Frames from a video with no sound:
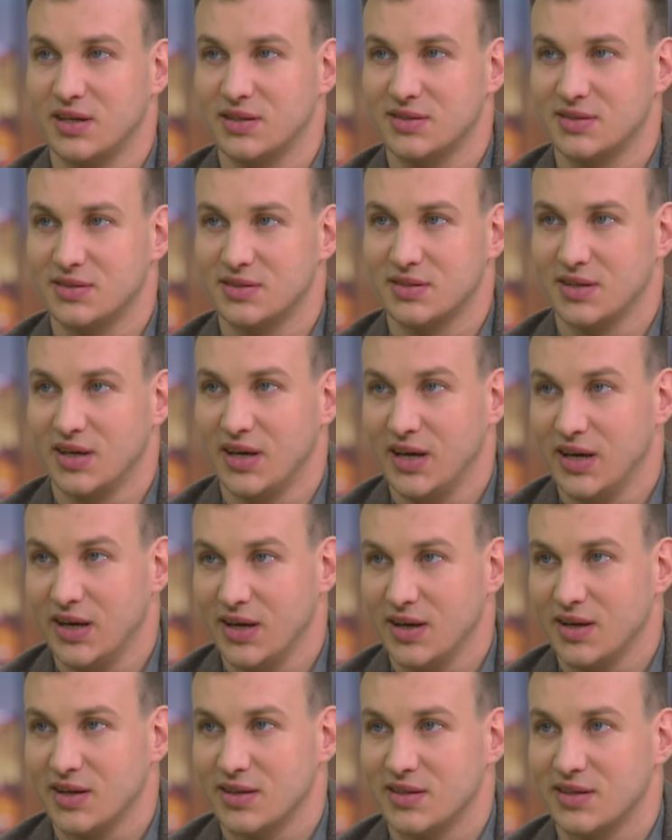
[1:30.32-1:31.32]
that
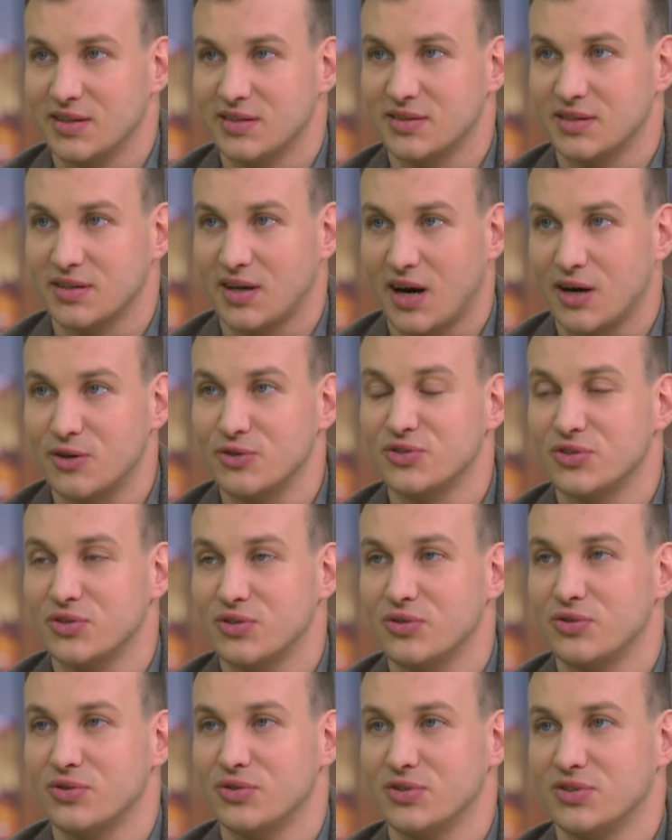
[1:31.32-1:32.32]
that our
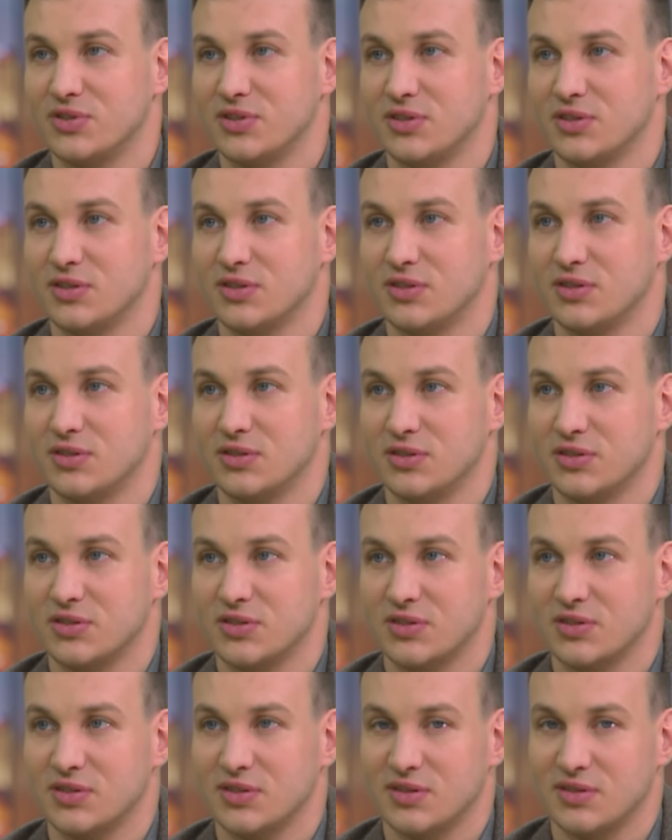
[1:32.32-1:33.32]
security
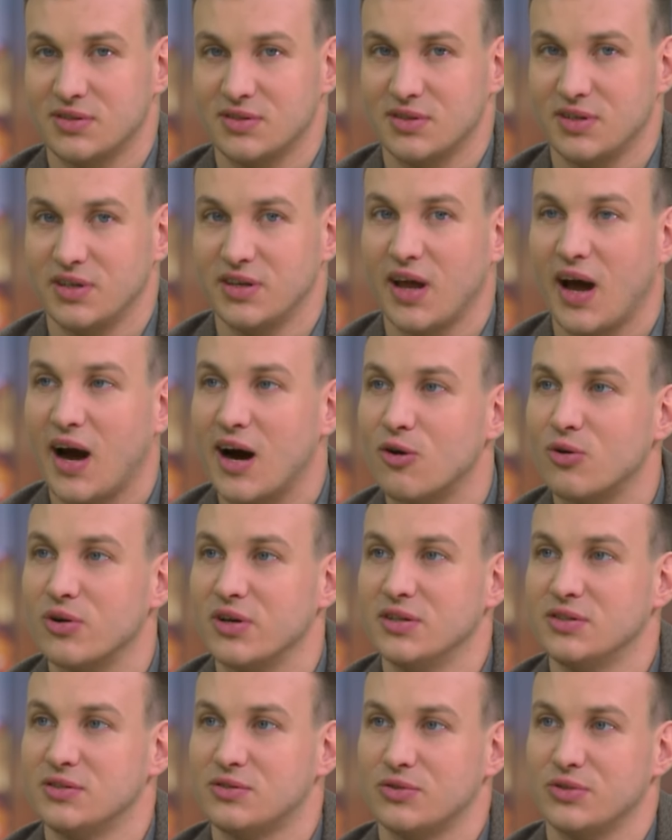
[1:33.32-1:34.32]
is in our
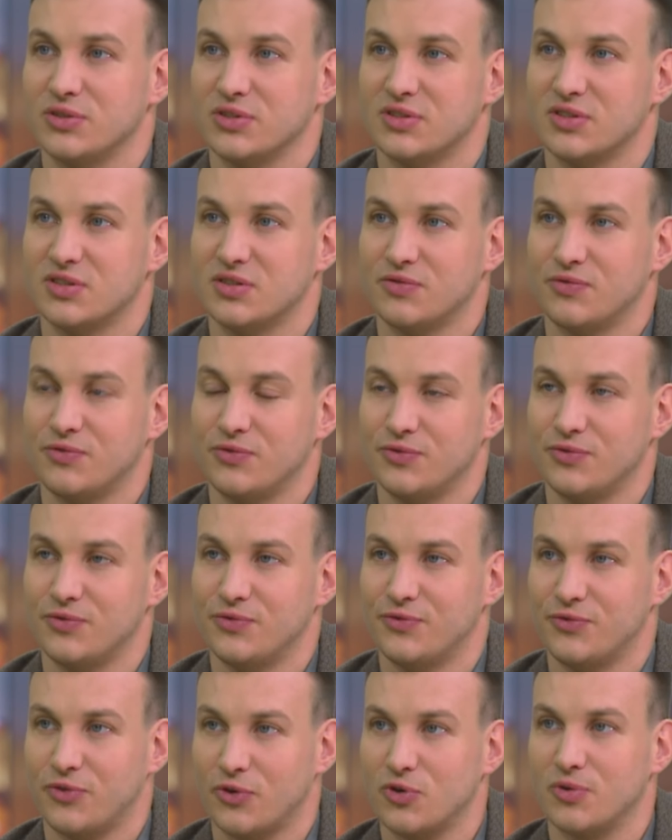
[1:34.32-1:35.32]
interests
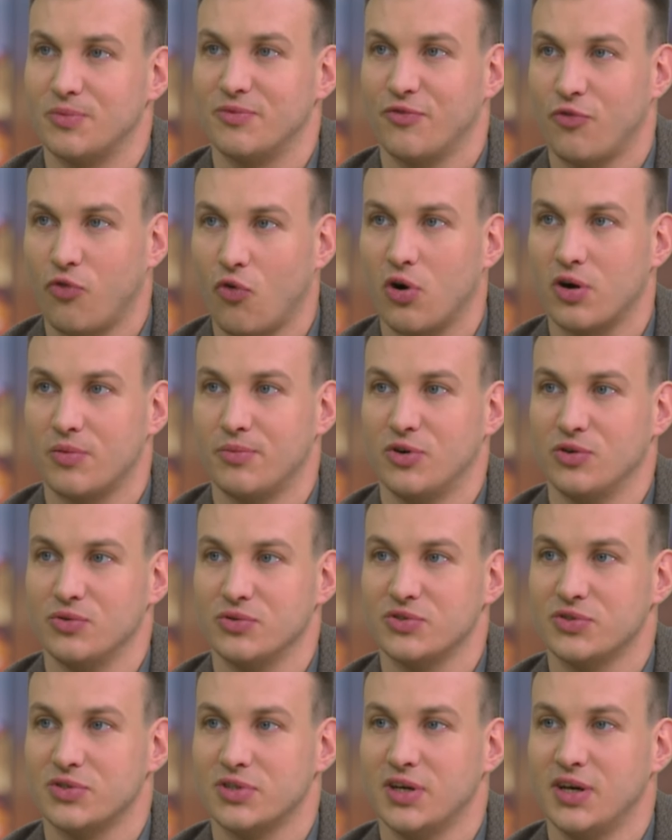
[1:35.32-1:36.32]
for
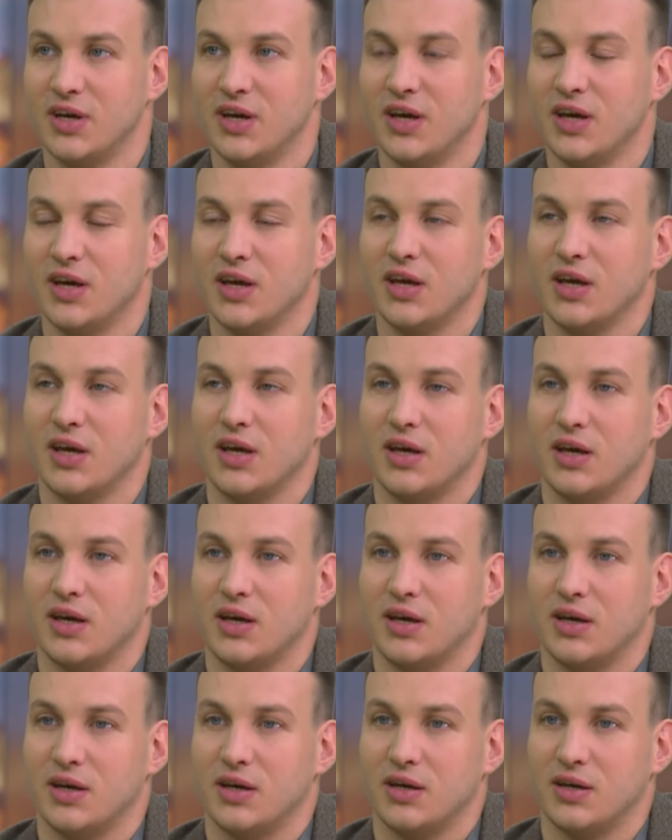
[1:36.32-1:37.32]
foremost.
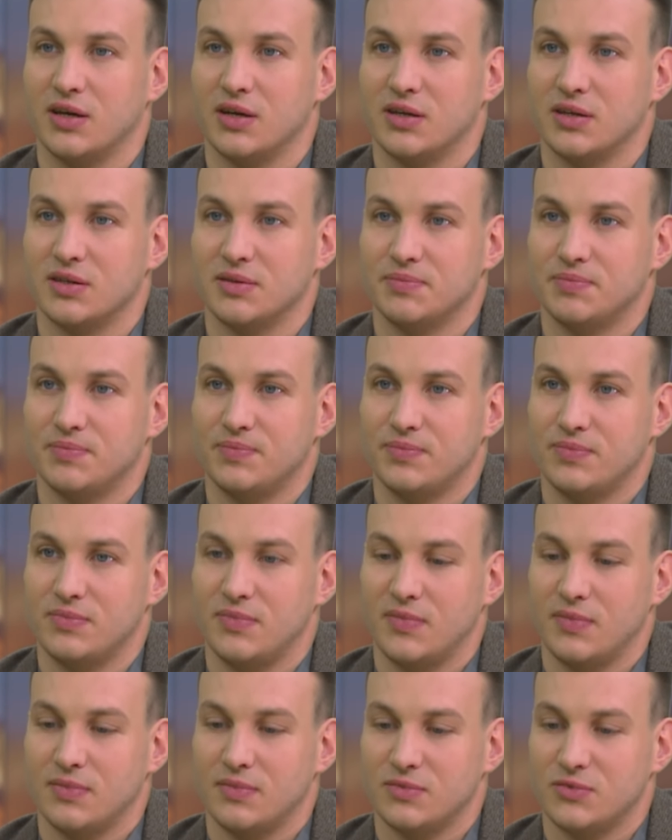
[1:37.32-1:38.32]
Uh,
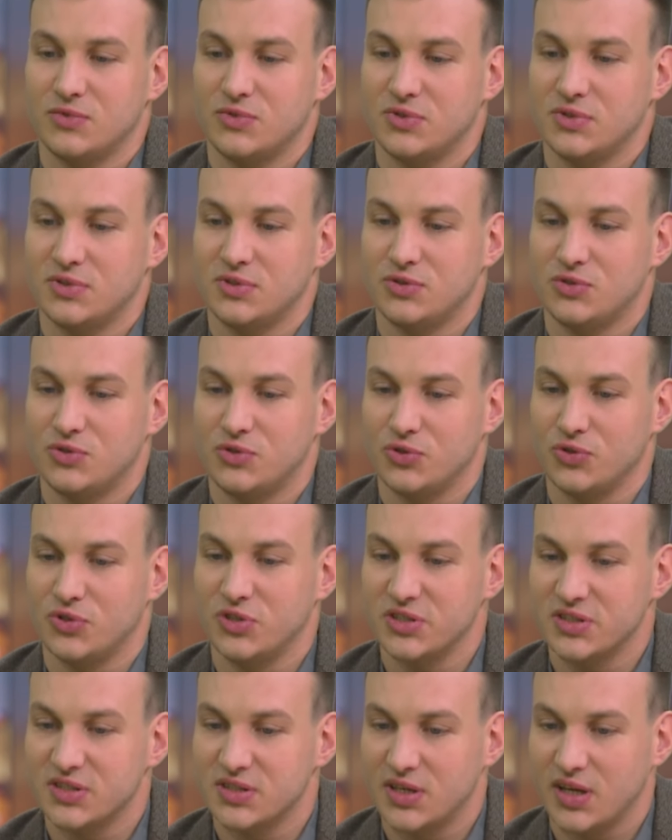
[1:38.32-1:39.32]
to
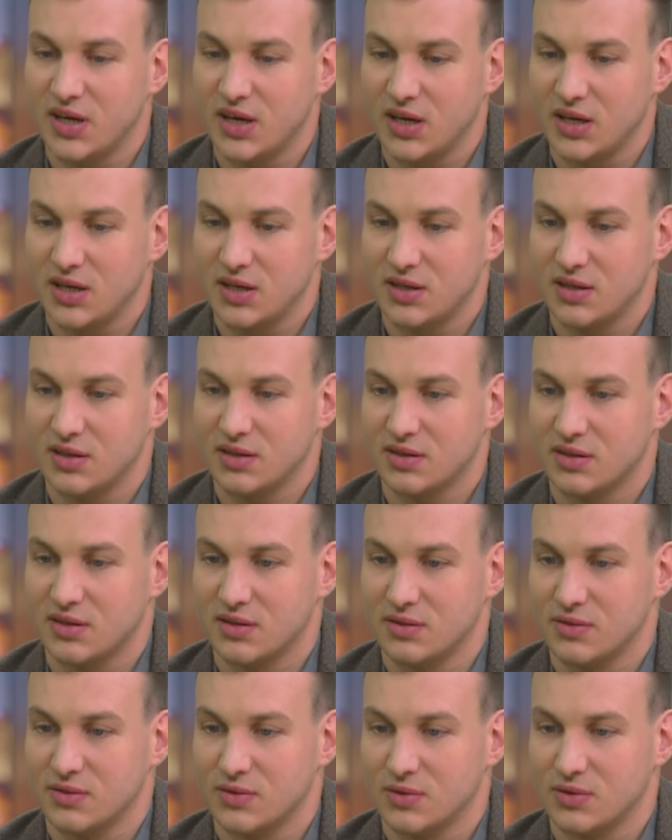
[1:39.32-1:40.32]
this day,
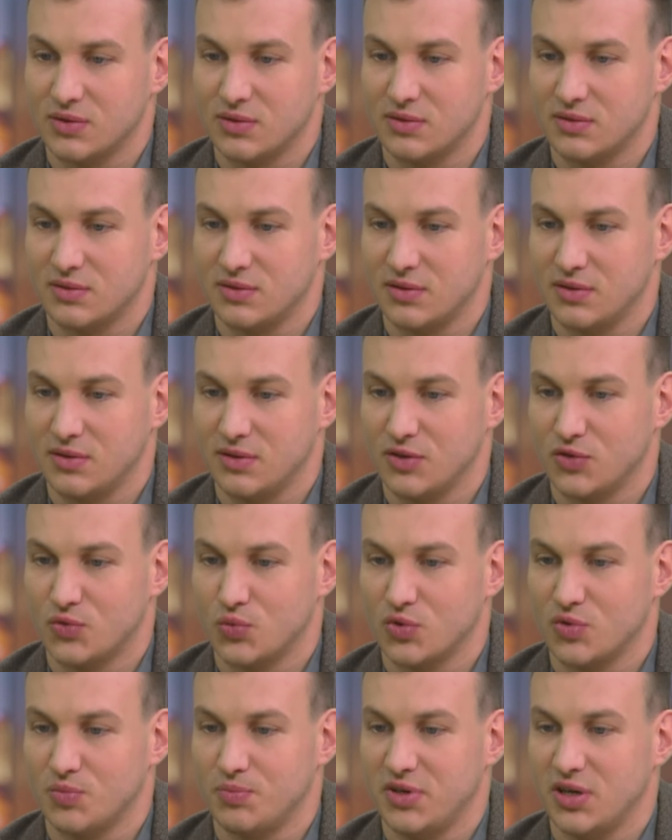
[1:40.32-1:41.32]
it
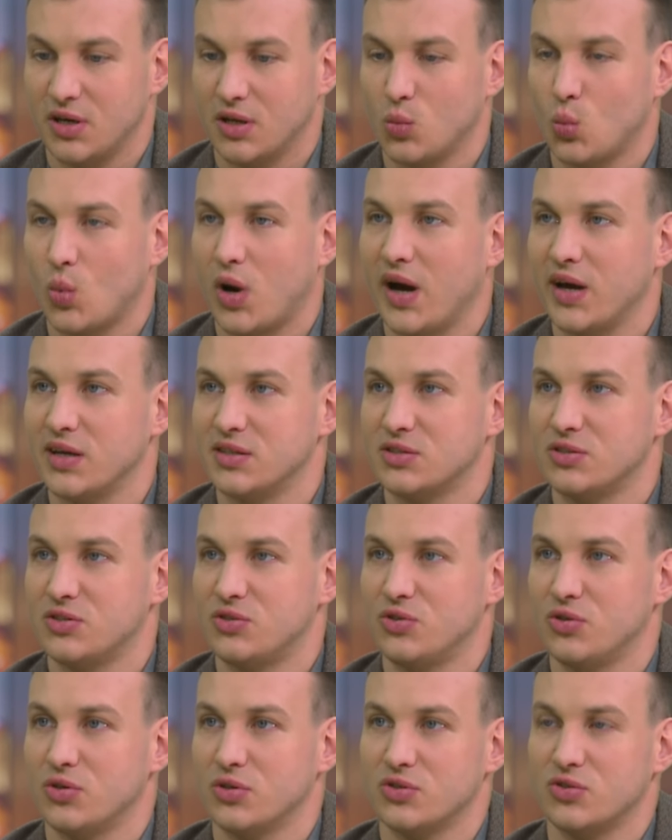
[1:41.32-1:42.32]
would be unwise
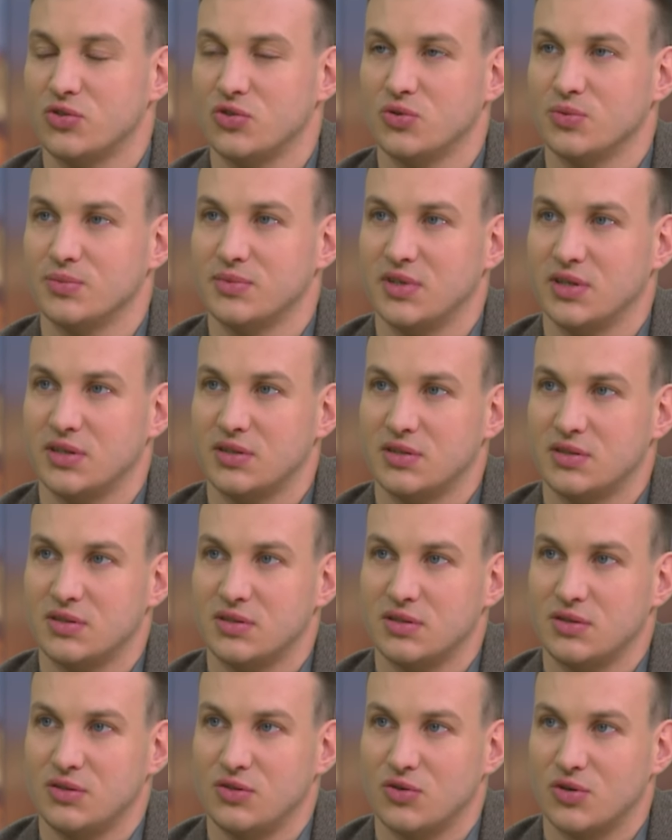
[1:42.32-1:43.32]
to assume
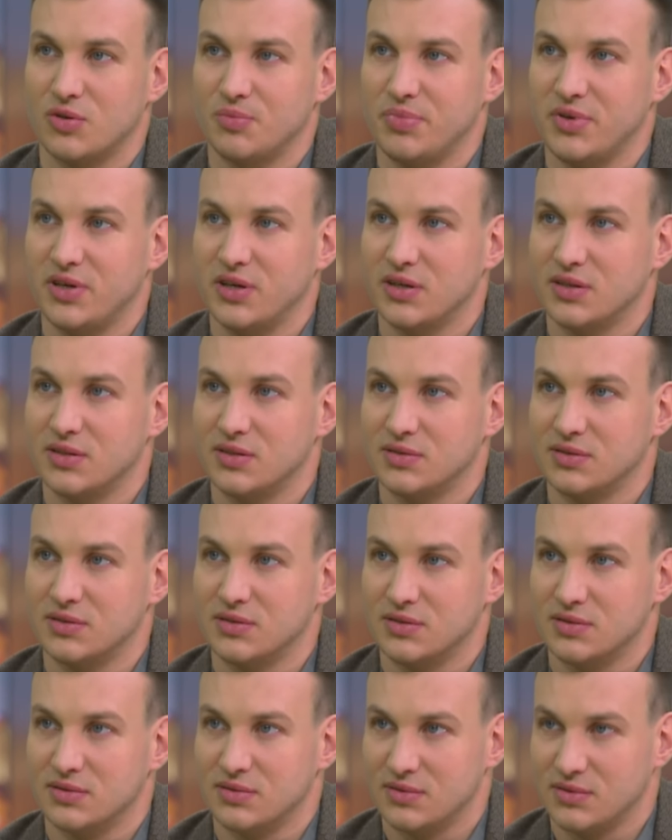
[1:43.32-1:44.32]
that
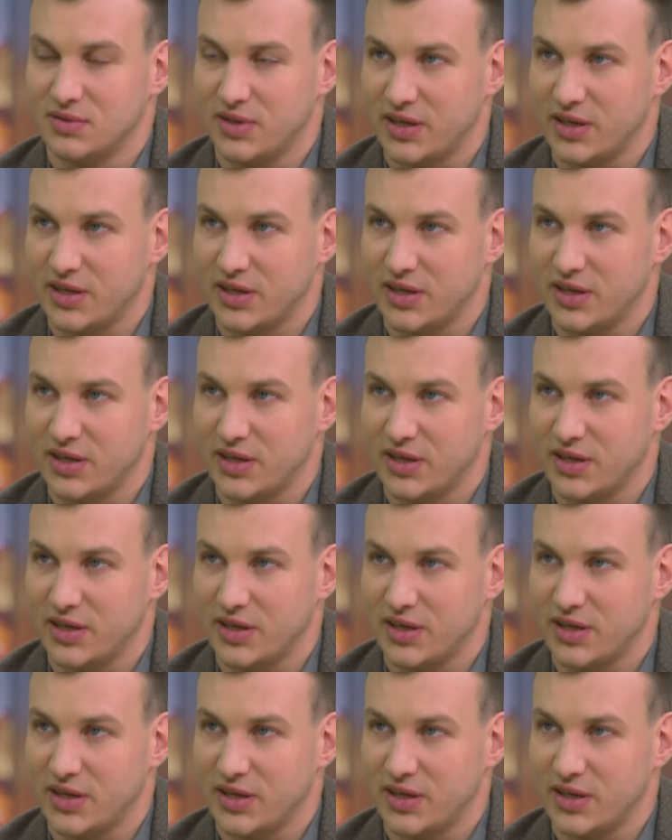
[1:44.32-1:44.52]
European